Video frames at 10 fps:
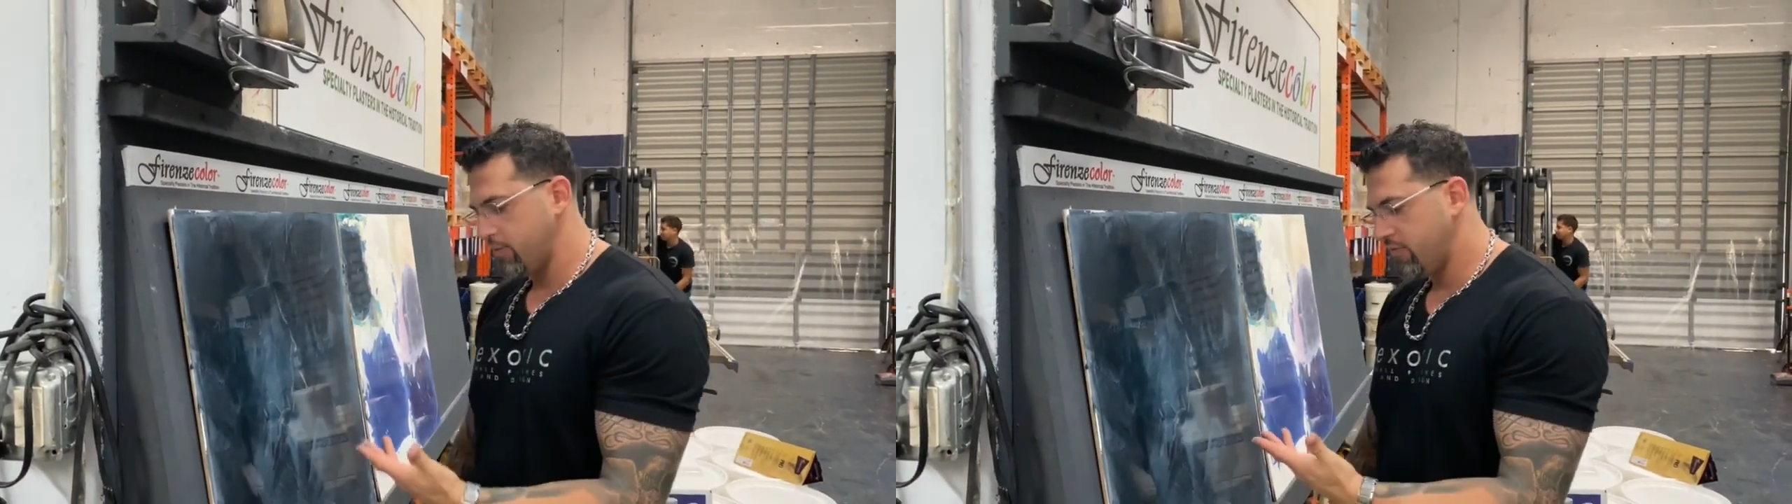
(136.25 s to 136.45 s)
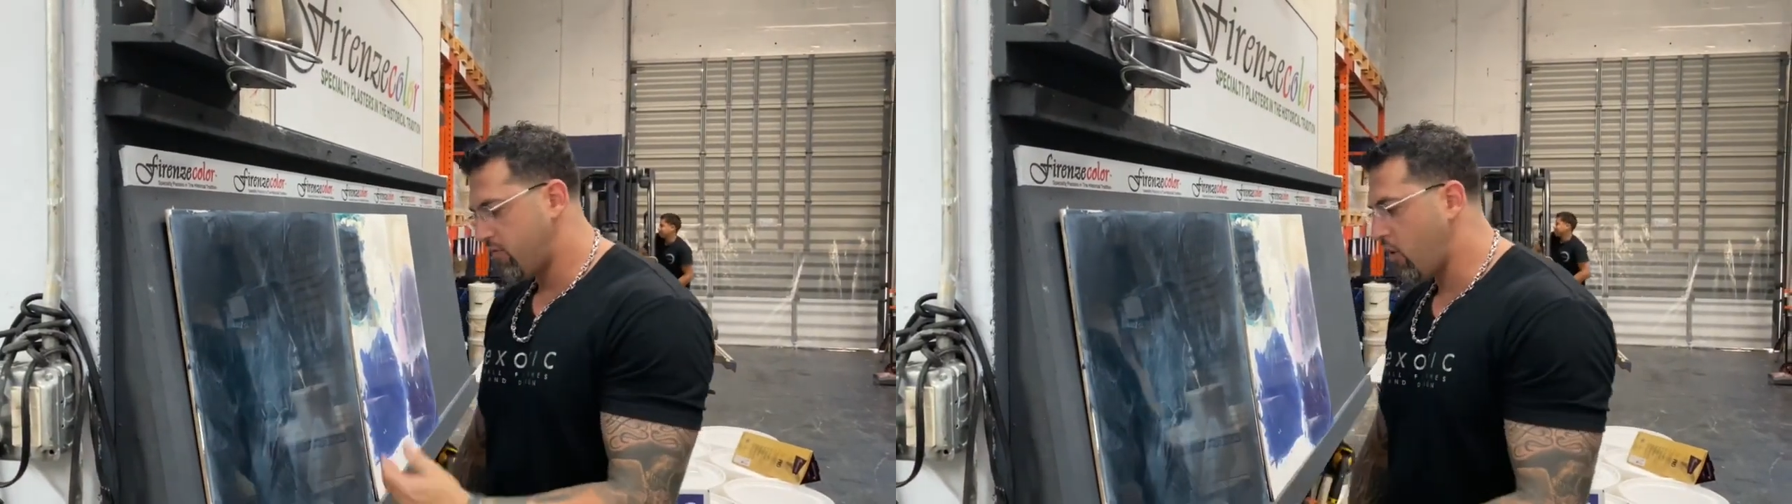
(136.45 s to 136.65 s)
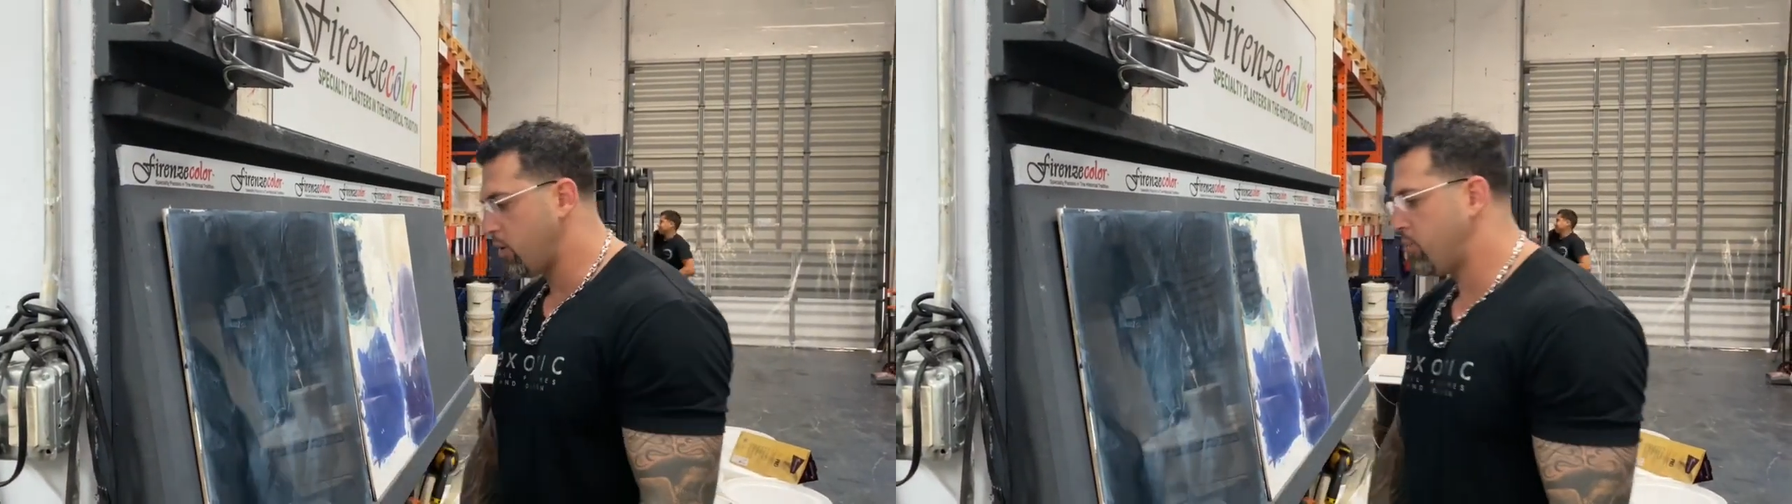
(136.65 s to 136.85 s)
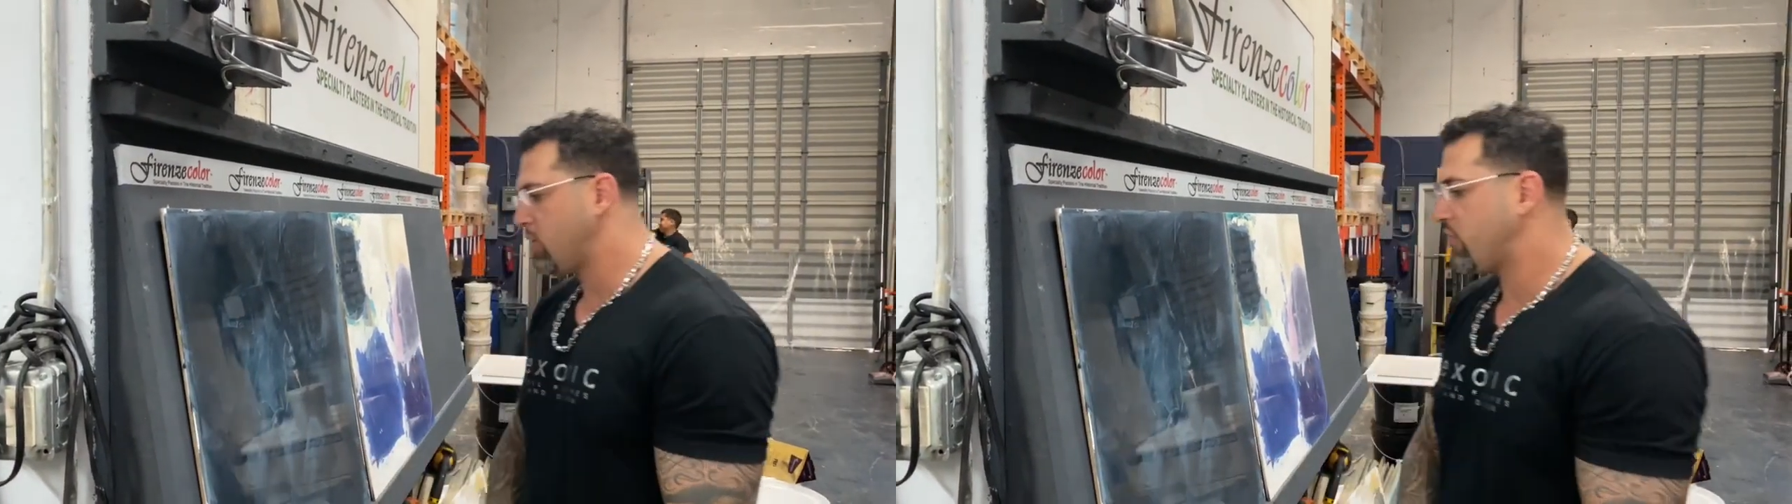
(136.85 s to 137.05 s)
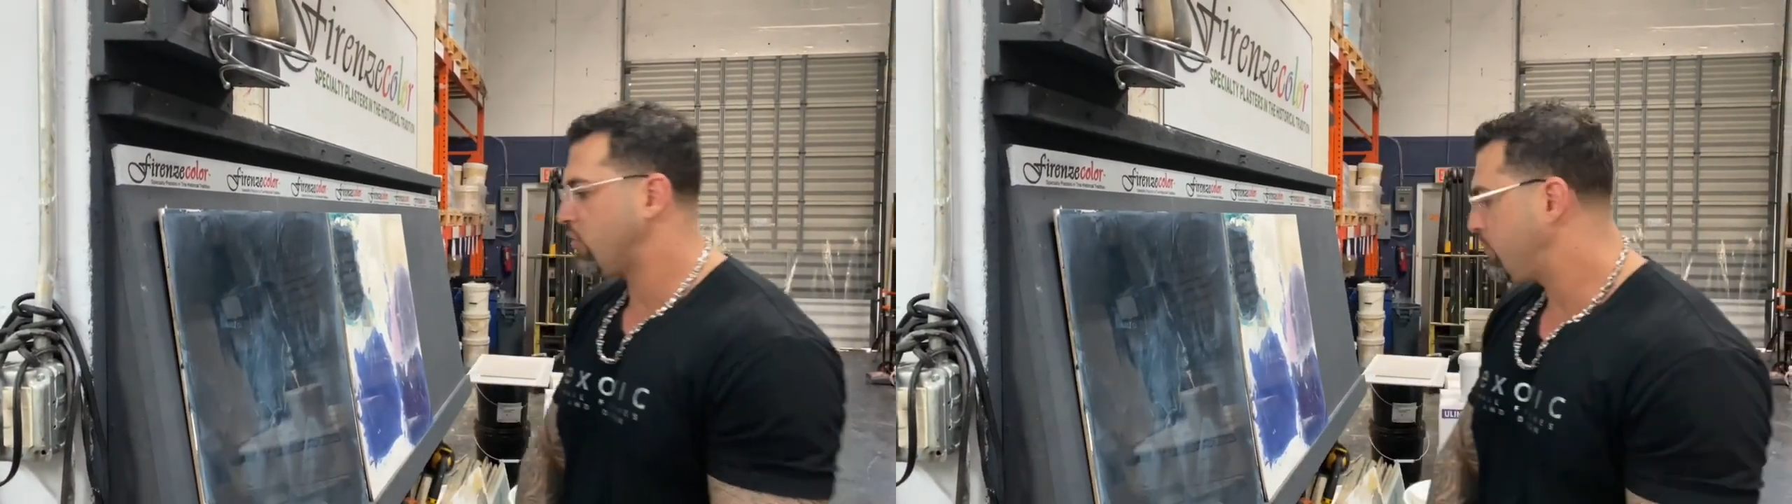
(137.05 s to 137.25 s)
Very
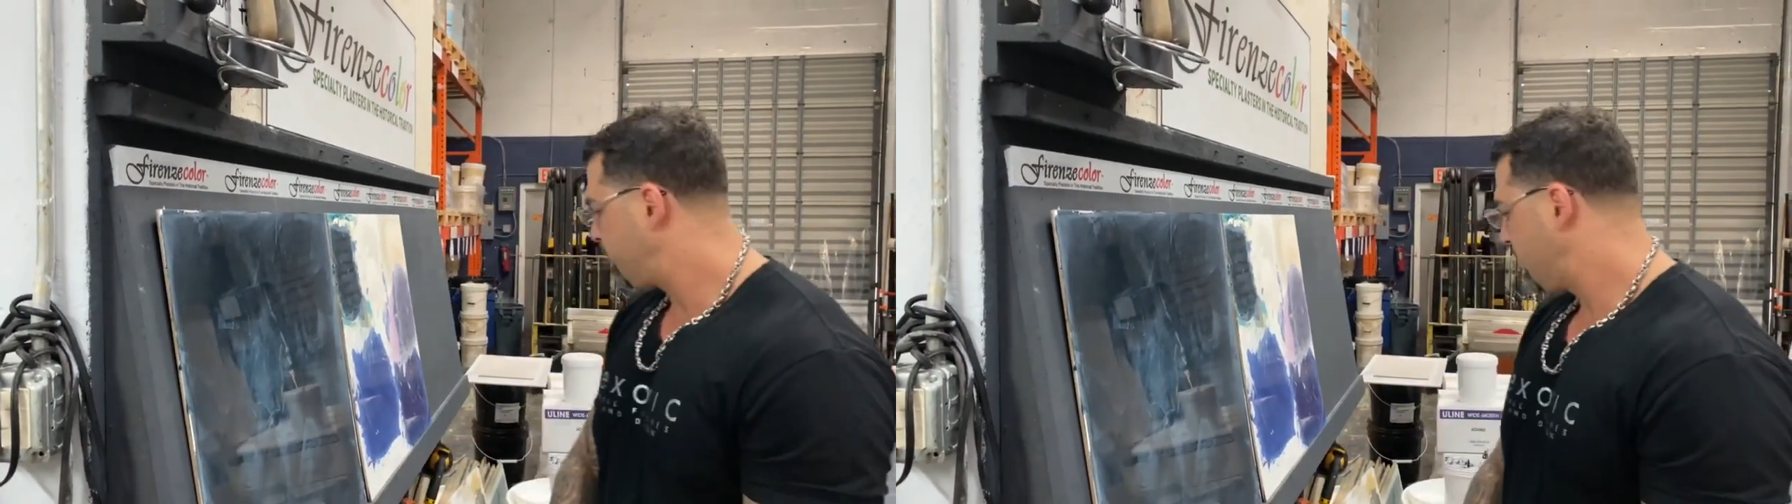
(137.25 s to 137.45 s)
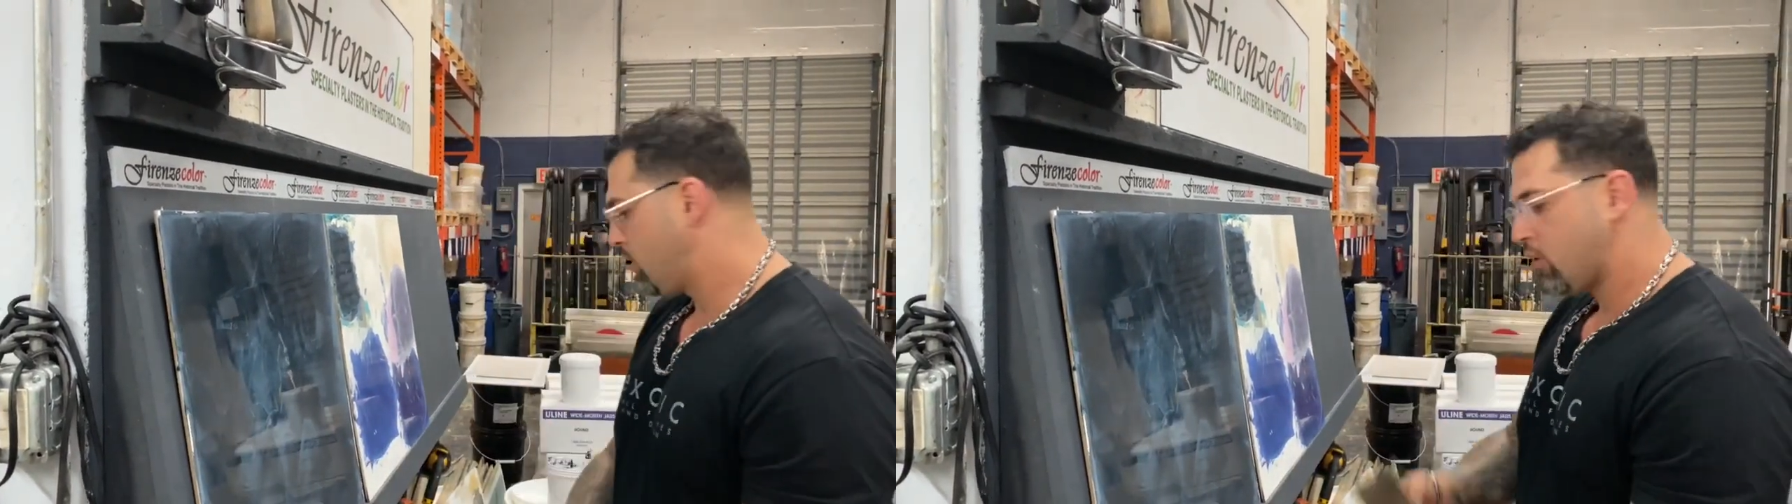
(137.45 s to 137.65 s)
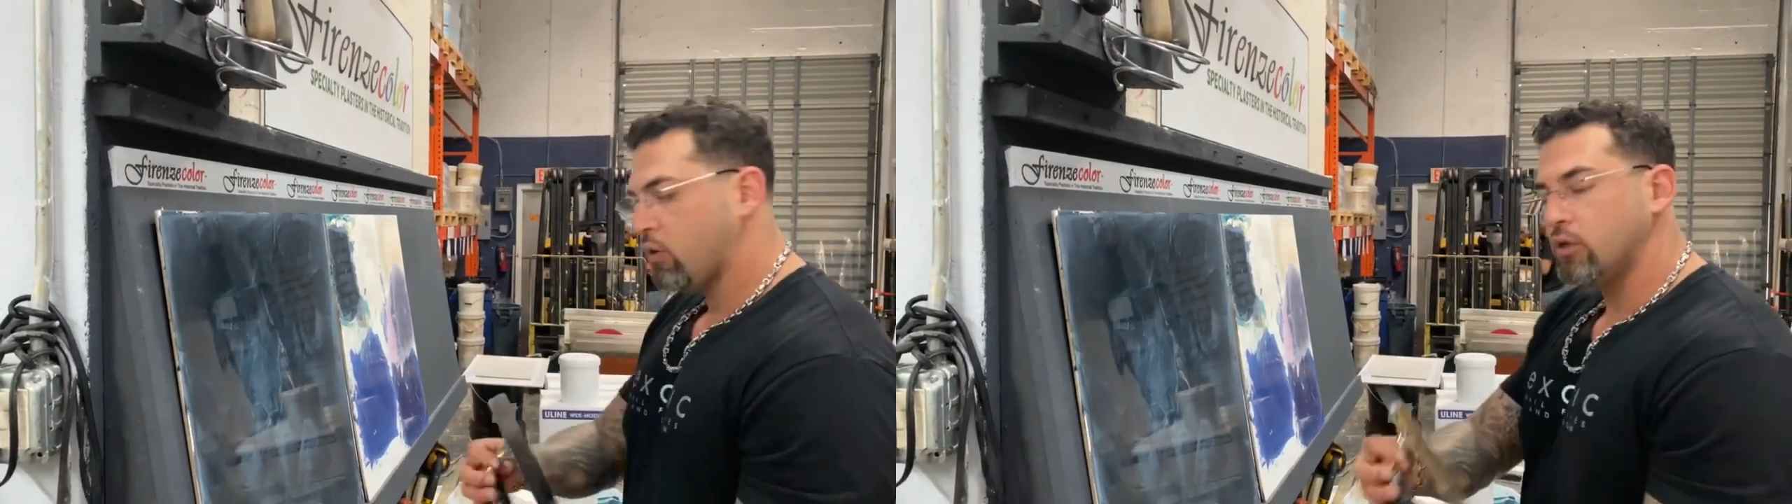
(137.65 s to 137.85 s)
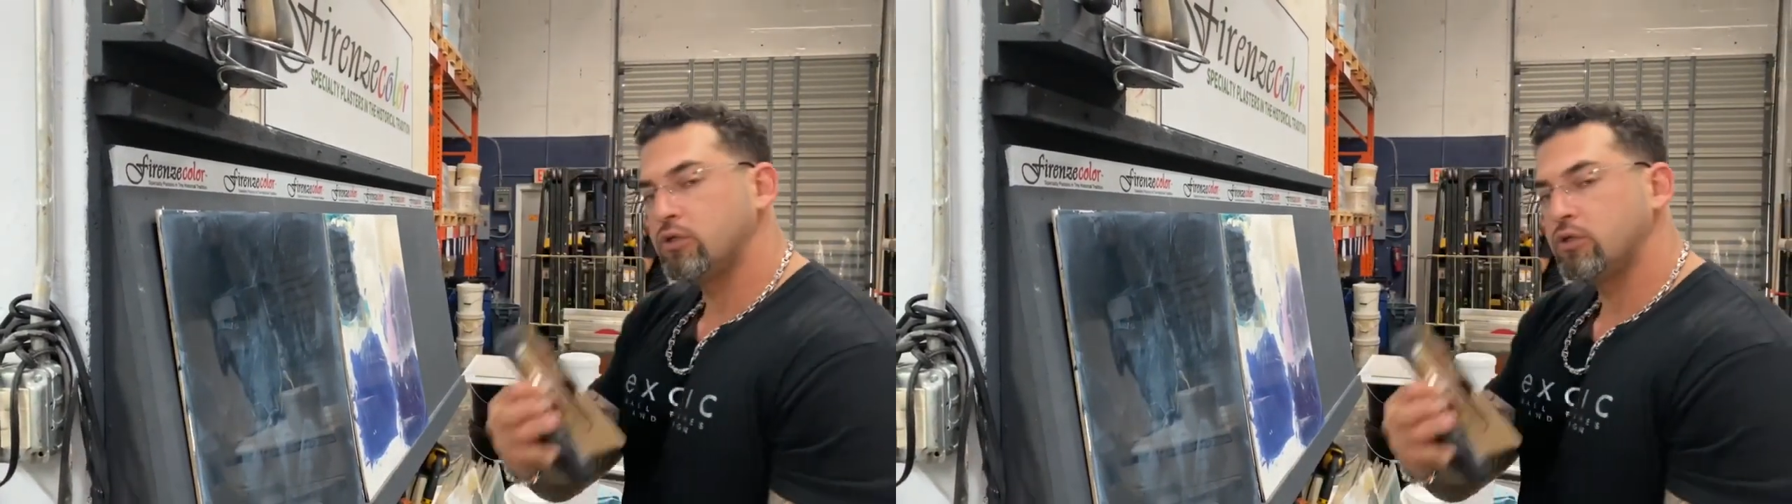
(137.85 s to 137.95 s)
beautiful. Of course,